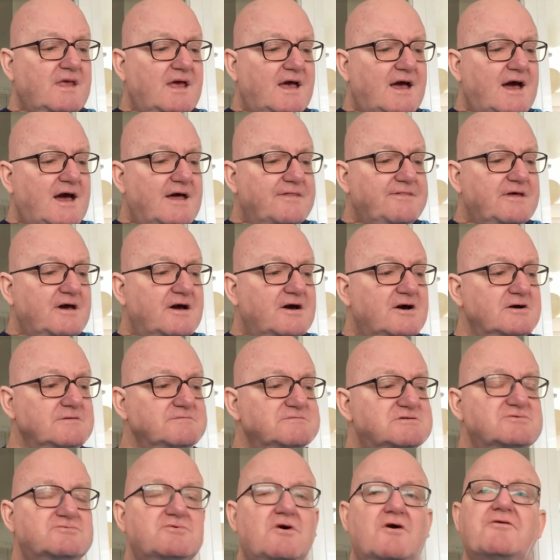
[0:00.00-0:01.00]
And they're
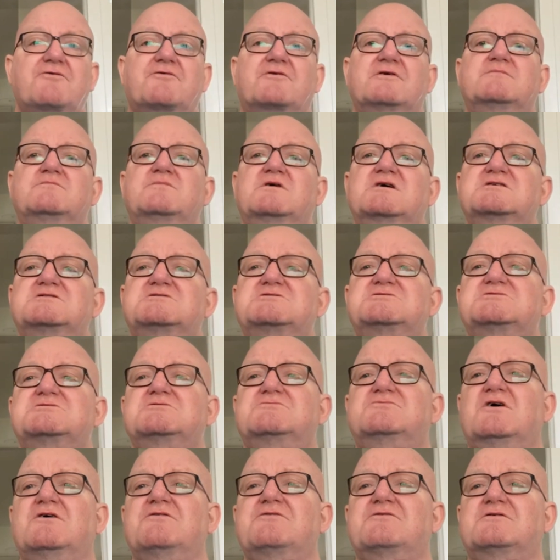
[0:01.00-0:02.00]
home to Rotherham, which
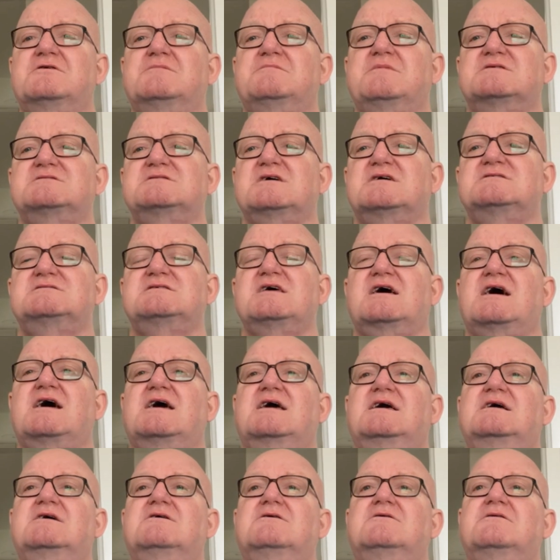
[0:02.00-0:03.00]
Rotherham, as I
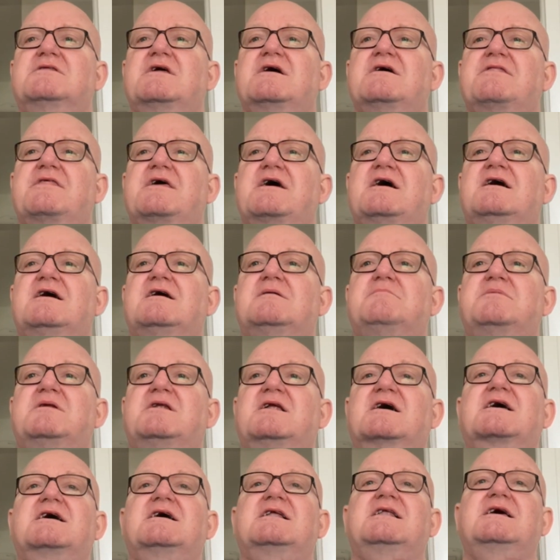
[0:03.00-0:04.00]
say, although they are
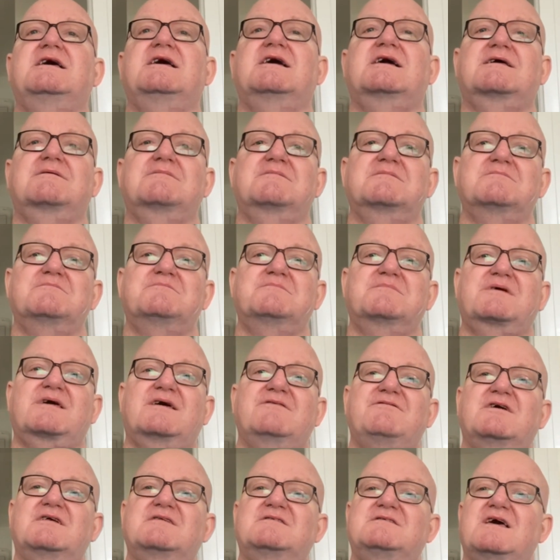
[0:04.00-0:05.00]
pluckily
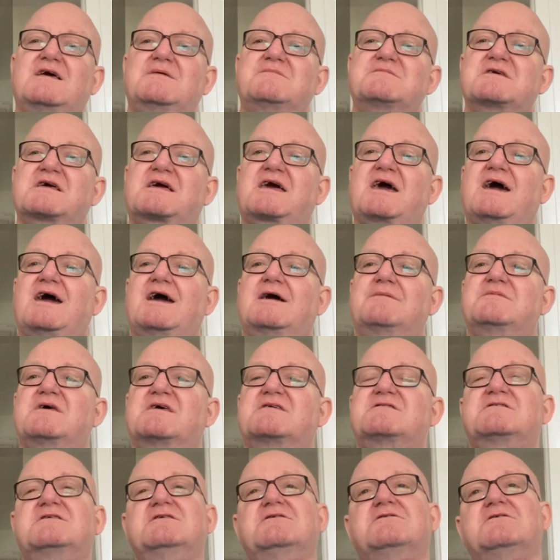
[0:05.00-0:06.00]
giving teams a game,
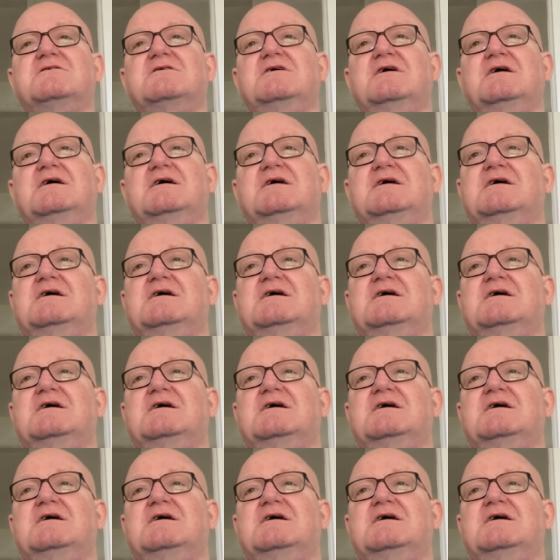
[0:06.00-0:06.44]
they're still